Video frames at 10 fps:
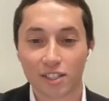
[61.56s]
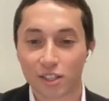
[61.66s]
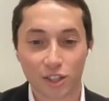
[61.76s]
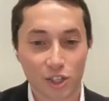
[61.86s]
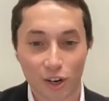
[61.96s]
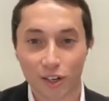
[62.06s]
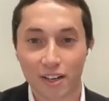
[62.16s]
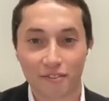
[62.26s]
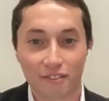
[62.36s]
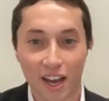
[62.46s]
into the journey of
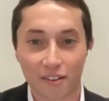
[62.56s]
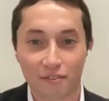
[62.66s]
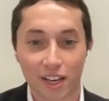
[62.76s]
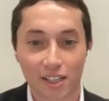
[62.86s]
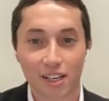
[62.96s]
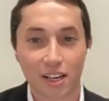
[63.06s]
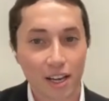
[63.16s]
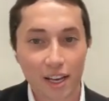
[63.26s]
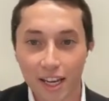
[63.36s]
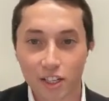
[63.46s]
FanFix.
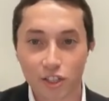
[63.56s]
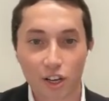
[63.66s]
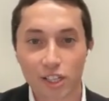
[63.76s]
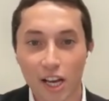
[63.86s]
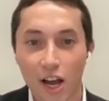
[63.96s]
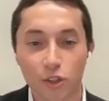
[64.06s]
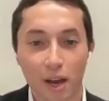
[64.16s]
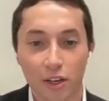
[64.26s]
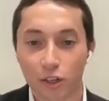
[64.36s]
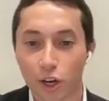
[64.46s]
Can you tell us how you
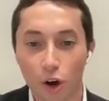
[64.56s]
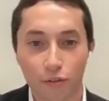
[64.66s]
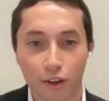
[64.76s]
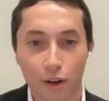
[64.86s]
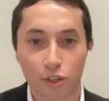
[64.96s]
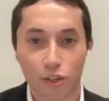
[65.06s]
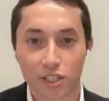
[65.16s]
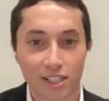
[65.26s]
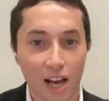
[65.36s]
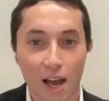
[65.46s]
met your co-founder,
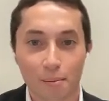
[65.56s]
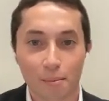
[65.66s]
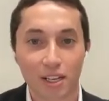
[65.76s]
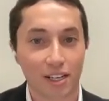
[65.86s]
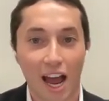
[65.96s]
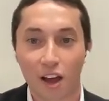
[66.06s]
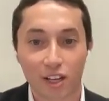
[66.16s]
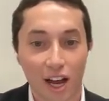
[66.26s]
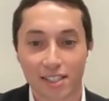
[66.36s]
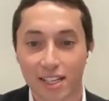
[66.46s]
Simon, and how you
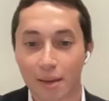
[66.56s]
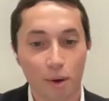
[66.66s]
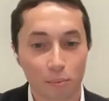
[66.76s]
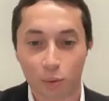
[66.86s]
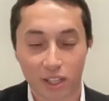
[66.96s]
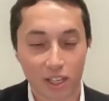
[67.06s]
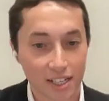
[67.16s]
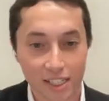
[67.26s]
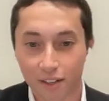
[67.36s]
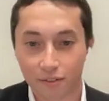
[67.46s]
guys came up with the
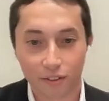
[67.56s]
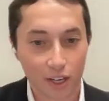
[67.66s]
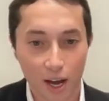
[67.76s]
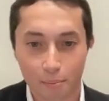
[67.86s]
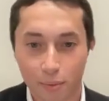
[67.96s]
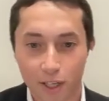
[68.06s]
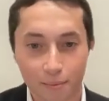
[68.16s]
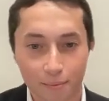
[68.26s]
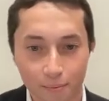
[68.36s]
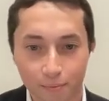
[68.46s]
idea for the
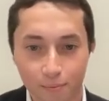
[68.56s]
company?